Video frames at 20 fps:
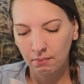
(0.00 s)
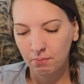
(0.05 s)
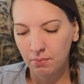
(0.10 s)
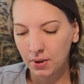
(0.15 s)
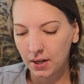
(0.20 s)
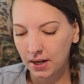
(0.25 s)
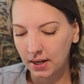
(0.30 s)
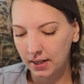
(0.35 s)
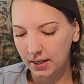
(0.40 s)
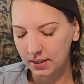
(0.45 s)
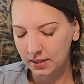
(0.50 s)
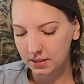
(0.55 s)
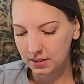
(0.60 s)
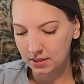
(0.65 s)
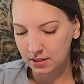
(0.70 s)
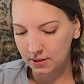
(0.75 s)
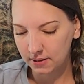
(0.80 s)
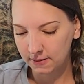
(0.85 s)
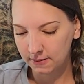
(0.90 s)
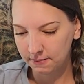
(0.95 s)

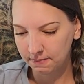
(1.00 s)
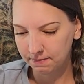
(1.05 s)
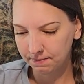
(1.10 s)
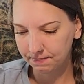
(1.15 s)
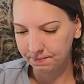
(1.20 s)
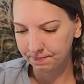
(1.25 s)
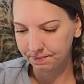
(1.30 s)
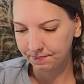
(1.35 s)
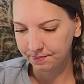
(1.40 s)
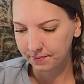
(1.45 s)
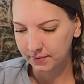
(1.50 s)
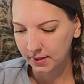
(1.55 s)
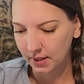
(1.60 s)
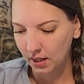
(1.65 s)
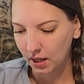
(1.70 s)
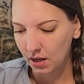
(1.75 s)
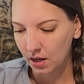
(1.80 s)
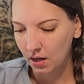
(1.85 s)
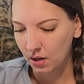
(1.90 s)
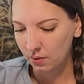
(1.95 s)
but
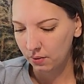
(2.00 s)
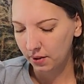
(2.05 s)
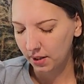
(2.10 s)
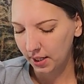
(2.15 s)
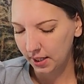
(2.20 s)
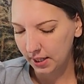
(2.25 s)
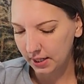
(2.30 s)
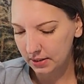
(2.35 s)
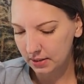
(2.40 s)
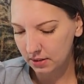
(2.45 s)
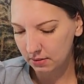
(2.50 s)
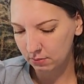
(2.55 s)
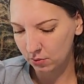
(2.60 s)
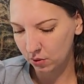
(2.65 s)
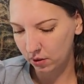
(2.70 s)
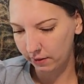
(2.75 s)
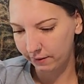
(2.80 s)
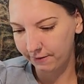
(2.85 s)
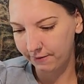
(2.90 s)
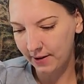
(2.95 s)
when I get some
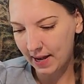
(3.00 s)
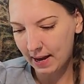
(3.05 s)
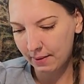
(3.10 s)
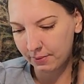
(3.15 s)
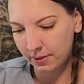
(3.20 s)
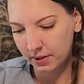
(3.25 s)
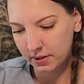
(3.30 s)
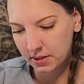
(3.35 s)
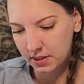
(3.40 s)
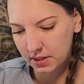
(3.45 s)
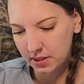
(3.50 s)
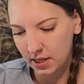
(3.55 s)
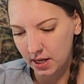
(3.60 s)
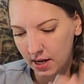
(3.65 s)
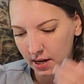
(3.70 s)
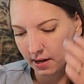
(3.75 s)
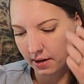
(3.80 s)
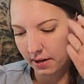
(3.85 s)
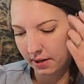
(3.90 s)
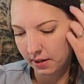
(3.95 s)
more fabric to
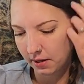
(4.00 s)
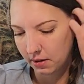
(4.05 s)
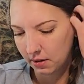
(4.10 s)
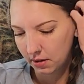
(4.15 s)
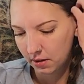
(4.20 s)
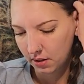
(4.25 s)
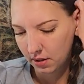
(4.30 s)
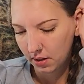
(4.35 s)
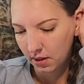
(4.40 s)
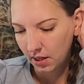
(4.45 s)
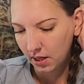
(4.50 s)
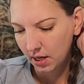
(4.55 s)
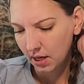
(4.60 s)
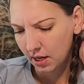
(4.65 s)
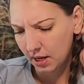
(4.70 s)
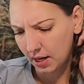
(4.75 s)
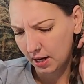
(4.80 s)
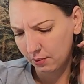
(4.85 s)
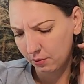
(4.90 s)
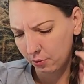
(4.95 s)
dye,
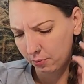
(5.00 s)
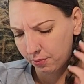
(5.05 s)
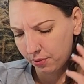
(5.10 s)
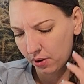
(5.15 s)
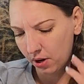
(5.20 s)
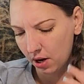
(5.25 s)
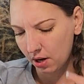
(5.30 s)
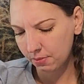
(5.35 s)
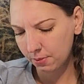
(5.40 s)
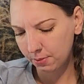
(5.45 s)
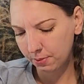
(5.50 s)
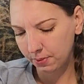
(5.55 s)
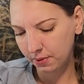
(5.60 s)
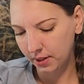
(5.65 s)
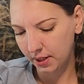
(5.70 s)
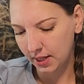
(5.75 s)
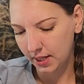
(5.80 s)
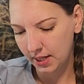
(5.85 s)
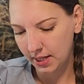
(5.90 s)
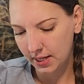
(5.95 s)
I will
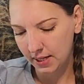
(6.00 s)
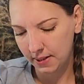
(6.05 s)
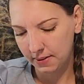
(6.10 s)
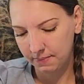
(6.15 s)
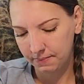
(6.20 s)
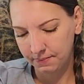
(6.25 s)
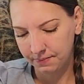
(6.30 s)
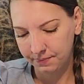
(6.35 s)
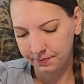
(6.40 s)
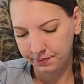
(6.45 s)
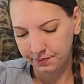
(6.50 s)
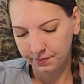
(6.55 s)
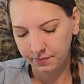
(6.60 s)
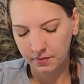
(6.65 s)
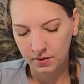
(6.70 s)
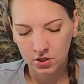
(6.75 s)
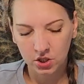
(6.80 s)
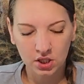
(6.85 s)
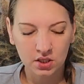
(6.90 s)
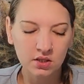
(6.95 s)
probably...
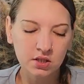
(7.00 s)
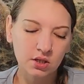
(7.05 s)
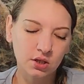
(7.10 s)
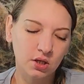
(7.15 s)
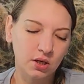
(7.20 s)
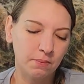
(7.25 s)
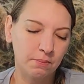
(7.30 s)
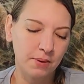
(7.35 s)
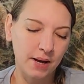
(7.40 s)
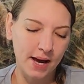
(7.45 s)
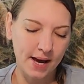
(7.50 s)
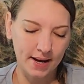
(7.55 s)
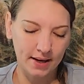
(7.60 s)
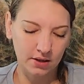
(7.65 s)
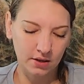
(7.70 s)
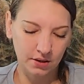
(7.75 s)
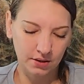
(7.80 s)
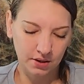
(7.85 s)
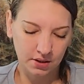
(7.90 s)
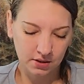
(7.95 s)
She doesn't look bad
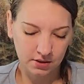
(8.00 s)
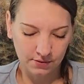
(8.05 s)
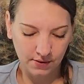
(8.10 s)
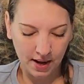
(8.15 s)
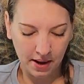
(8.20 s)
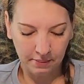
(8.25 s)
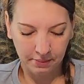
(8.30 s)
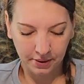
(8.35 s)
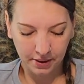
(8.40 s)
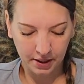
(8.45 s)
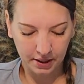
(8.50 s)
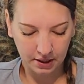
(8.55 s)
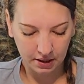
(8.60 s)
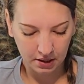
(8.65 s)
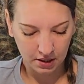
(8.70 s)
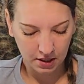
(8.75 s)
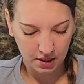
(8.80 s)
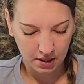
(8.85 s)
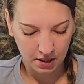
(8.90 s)
on this fabric,